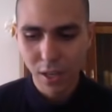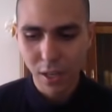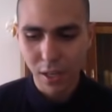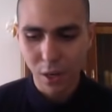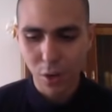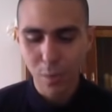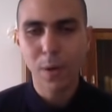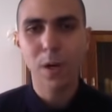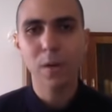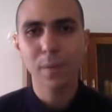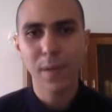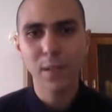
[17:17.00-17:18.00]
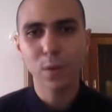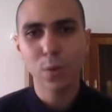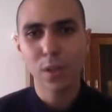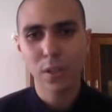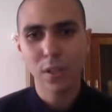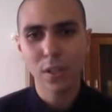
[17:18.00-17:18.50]
in our parliament
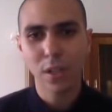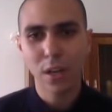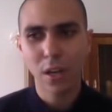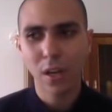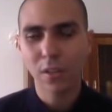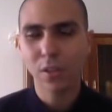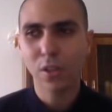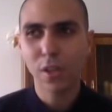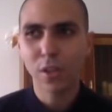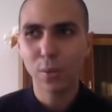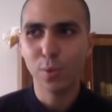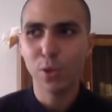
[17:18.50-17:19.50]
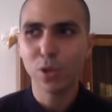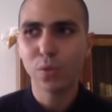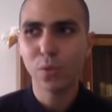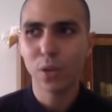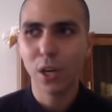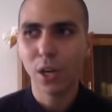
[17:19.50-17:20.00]
were trying to push
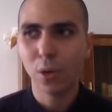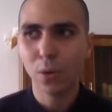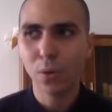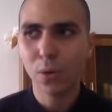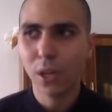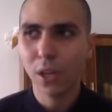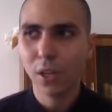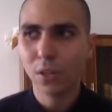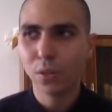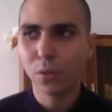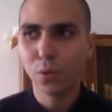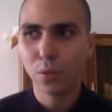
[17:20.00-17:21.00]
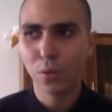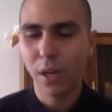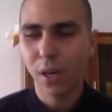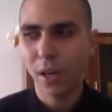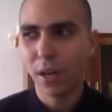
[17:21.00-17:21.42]
for a law to